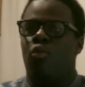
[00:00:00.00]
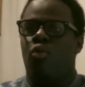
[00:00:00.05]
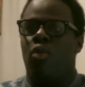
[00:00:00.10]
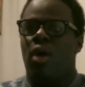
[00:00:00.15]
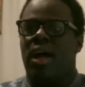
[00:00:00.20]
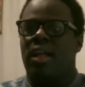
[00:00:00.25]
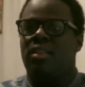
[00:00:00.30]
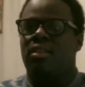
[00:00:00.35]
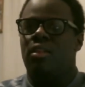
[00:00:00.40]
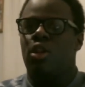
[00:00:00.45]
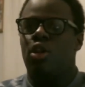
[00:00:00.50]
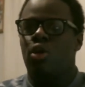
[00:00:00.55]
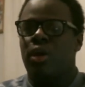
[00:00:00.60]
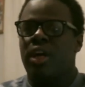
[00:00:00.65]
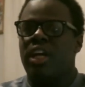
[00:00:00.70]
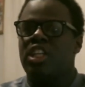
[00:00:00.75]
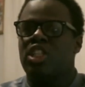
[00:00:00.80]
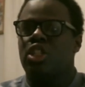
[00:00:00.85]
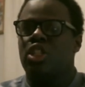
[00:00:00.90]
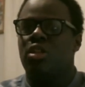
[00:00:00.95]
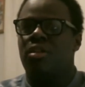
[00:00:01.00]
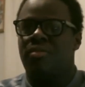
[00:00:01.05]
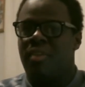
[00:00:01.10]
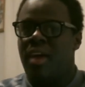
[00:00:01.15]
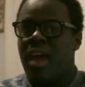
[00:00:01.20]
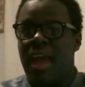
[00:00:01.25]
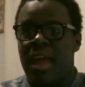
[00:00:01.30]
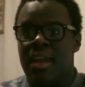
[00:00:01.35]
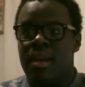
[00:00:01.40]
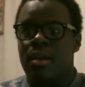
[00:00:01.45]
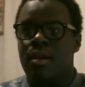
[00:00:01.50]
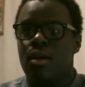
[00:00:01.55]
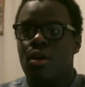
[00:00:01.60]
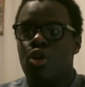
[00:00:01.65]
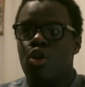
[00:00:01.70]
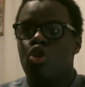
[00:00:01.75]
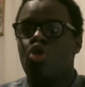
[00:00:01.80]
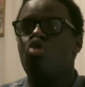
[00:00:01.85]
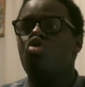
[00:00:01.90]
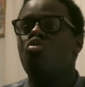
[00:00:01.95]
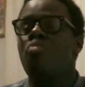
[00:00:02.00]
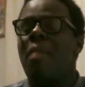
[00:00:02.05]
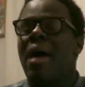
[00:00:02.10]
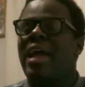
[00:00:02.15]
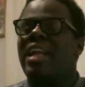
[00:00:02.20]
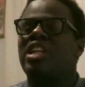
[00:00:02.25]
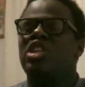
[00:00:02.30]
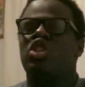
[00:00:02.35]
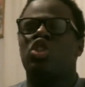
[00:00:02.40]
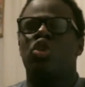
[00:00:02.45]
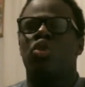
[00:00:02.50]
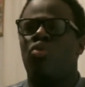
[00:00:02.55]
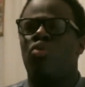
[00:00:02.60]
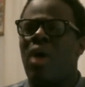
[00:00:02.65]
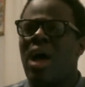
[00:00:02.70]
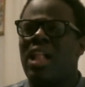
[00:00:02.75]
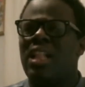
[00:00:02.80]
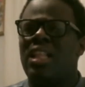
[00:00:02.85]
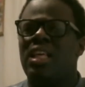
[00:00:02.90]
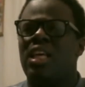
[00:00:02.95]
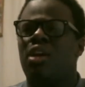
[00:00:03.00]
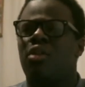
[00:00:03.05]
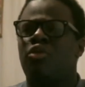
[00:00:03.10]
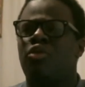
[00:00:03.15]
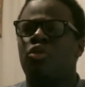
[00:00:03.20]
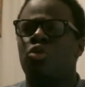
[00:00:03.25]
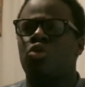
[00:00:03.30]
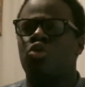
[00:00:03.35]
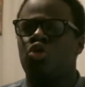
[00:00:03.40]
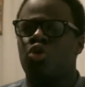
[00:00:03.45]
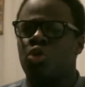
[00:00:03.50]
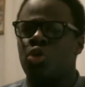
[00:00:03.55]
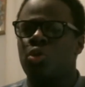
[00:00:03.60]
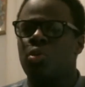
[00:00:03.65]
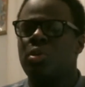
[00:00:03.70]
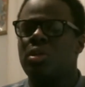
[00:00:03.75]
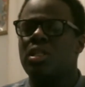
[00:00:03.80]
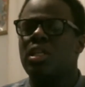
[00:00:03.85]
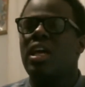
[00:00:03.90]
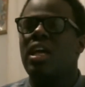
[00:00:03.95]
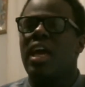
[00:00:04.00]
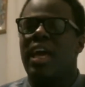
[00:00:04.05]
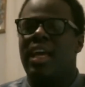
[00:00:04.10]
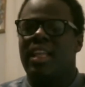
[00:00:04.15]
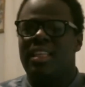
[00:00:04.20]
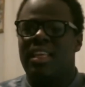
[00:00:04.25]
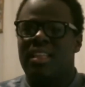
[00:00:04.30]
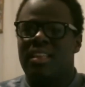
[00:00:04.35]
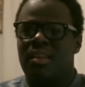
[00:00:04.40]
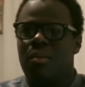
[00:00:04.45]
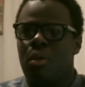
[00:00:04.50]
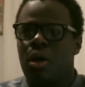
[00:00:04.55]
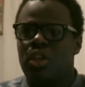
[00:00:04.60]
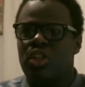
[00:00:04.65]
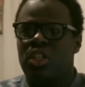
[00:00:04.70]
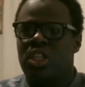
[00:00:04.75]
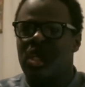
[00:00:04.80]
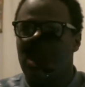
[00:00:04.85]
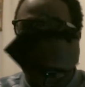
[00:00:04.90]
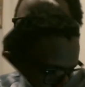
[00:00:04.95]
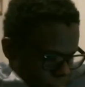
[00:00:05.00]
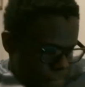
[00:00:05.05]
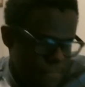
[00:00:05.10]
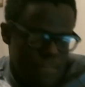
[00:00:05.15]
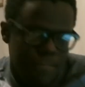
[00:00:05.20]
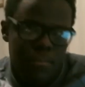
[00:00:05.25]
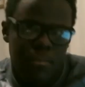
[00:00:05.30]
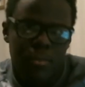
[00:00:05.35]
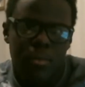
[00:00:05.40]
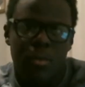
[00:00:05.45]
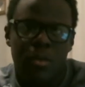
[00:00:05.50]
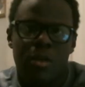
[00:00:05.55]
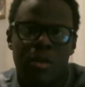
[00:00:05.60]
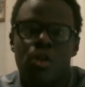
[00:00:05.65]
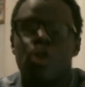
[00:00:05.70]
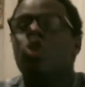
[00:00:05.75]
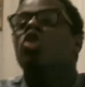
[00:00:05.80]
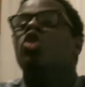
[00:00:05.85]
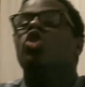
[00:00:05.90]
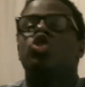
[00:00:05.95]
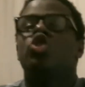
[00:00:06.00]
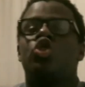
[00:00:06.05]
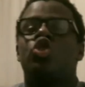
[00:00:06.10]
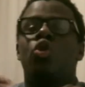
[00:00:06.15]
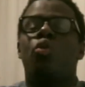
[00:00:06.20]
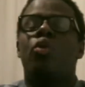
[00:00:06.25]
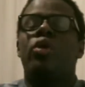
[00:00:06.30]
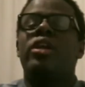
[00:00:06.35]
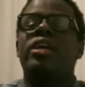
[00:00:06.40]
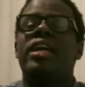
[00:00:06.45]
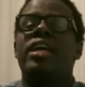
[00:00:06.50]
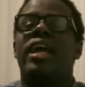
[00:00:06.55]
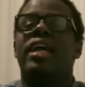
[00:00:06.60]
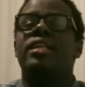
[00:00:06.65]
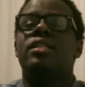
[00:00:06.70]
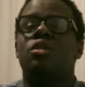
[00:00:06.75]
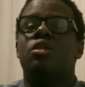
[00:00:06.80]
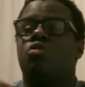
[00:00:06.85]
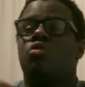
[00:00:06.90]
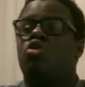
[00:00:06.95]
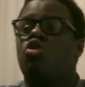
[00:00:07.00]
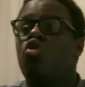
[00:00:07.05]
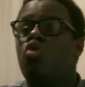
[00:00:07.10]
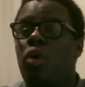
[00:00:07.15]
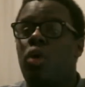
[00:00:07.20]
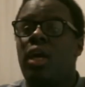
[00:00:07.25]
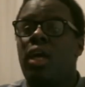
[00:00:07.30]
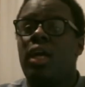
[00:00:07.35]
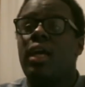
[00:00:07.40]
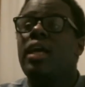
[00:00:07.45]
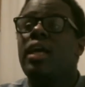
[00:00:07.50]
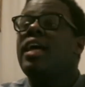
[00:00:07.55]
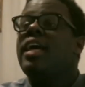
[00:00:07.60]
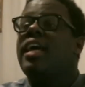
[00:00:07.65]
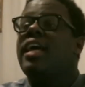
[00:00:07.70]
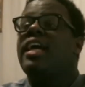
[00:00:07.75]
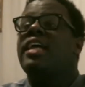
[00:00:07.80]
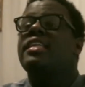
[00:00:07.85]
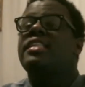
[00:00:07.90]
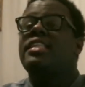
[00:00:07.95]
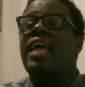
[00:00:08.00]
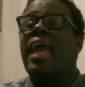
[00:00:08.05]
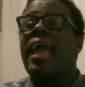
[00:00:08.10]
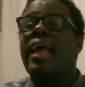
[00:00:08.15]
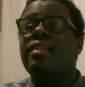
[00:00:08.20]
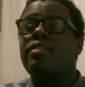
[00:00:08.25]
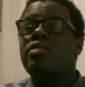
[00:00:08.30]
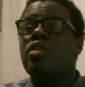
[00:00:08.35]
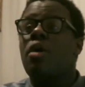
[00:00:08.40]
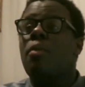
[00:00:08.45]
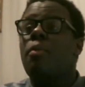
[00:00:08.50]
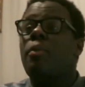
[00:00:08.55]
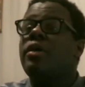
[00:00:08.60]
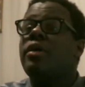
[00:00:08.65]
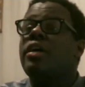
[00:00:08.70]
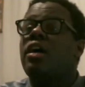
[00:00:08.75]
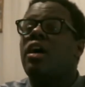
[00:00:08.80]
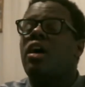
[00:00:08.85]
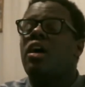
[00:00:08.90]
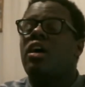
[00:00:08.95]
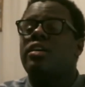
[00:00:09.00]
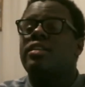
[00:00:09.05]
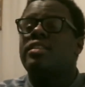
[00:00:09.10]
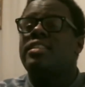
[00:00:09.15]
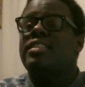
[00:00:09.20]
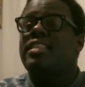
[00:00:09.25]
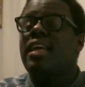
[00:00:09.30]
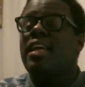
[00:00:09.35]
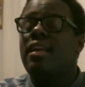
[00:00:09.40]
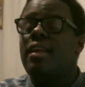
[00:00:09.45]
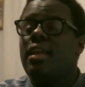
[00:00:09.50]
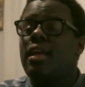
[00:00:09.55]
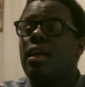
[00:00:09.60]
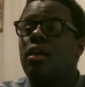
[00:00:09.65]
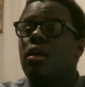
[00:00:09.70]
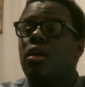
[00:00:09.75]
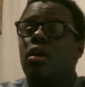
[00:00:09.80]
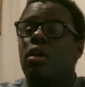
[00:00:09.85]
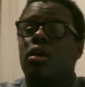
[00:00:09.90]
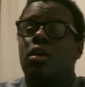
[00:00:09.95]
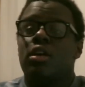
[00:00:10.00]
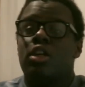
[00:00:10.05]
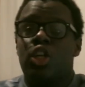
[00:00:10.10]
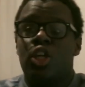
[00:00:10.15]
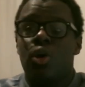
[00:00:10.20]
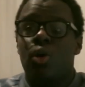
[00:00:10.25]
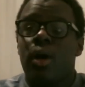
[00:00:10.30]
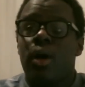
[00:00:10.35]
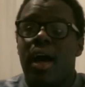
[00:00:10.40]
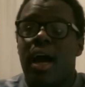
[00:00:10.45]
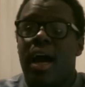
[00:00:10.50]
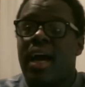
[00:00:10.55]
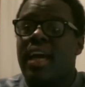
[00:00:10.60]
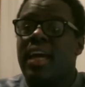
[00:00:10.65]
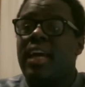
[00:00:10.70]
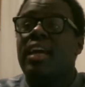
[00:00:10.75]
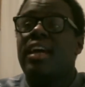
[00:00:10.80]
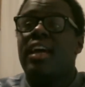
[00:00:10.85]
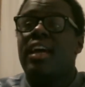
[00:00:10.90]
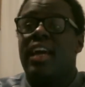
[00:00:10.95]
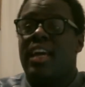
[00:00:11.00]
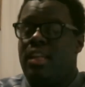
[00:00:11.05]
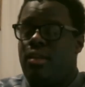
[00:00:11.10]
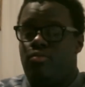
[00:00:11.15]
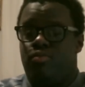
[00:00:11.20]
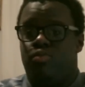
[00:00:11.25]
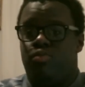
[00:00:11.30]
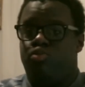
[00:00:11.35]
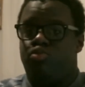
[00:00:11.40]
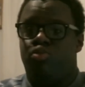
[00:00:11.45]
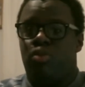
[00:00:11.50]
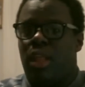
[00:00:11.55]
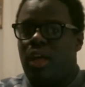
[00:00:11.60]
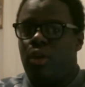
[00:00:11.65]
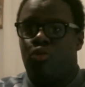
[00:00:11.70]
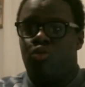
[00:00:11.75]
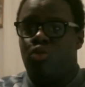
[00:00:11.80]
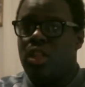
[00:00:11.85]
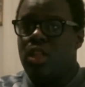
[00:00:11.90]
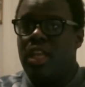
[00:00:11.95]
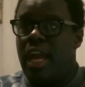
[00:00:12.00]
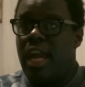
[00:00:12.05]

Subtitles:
at the location of N, who managed to rally a few troops and get them all together. So what he ends up doing is he ends up sending Kyokai, and like really